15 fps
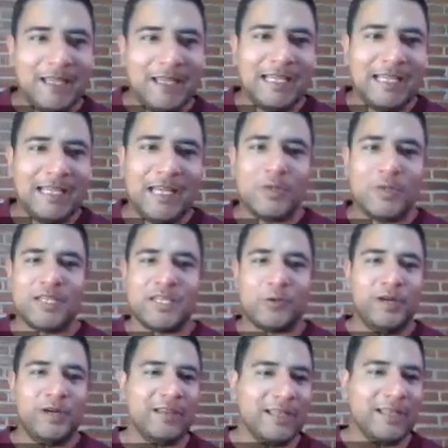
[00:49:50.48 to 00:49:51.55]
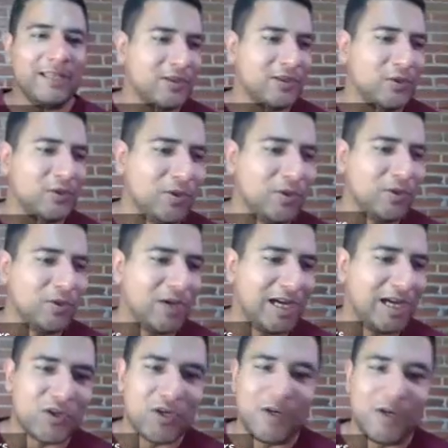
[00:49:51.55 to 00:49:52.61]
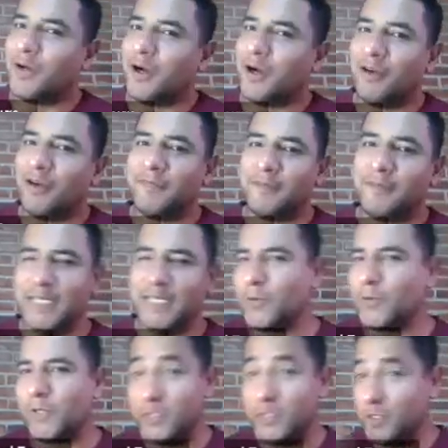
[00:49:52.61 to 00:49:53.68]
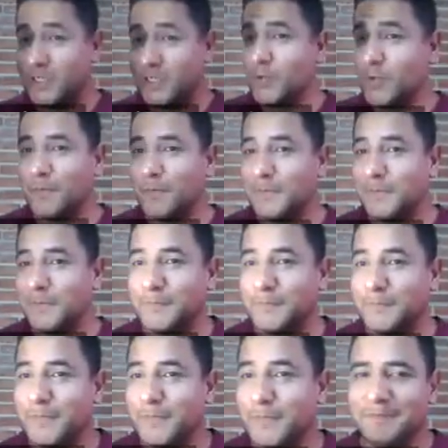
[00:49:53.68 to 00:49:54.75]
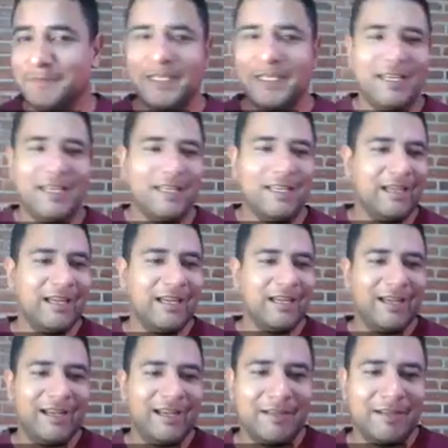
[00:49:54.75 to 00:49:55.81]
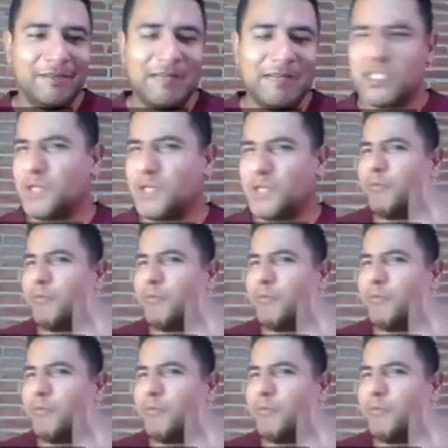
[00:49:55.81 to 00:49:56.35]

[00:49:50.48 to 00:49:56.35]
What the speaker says: that was equivalent to a drop of liquid, just a drop, okay? A drop of